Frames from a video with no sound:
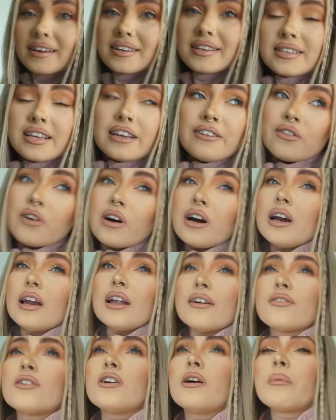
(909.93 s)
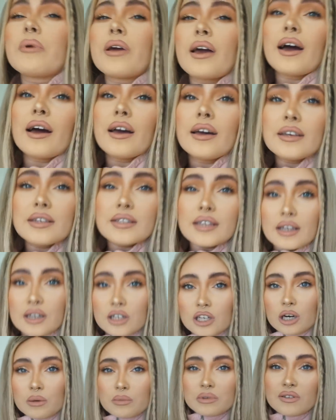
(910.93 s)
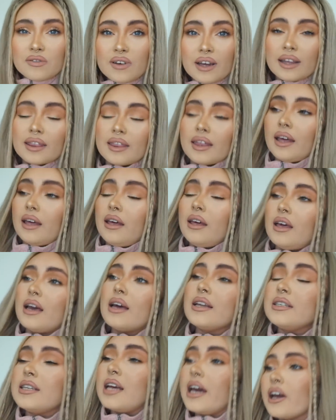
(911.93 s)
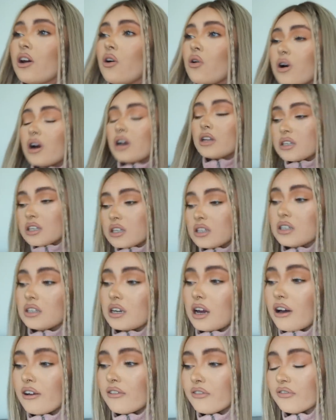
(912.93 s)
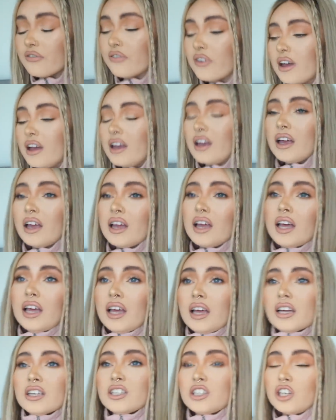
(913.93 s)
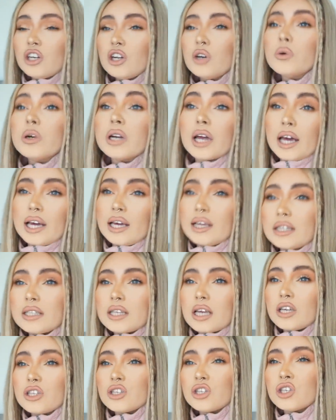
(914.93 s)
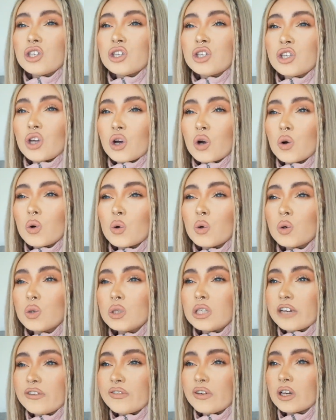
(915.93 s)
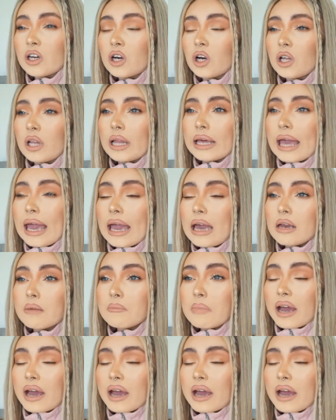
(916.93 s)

see our living room, guys, in terms of like the decor and stuff. Do you know what it is? It's so difficult. Like in my